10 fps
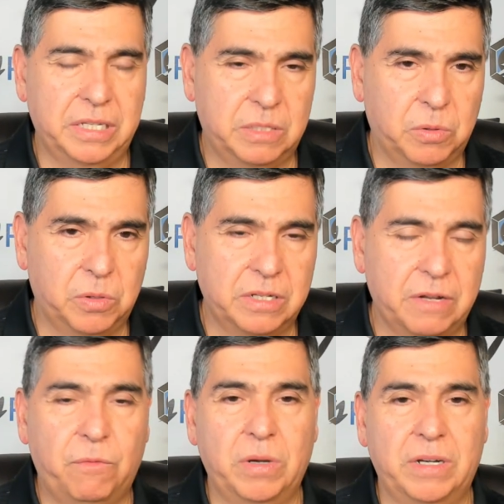the Spurs,
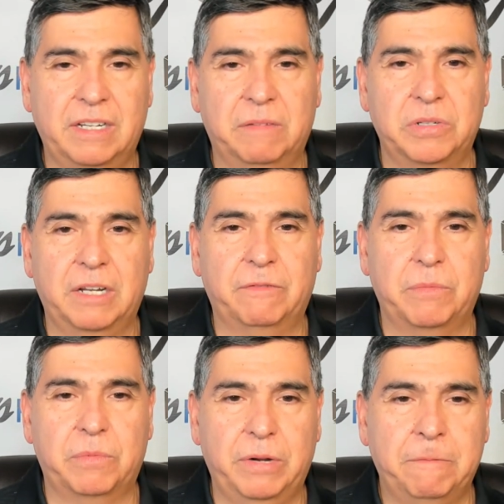47%
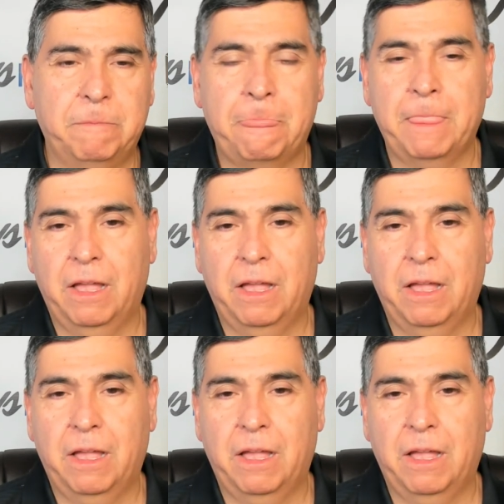from three.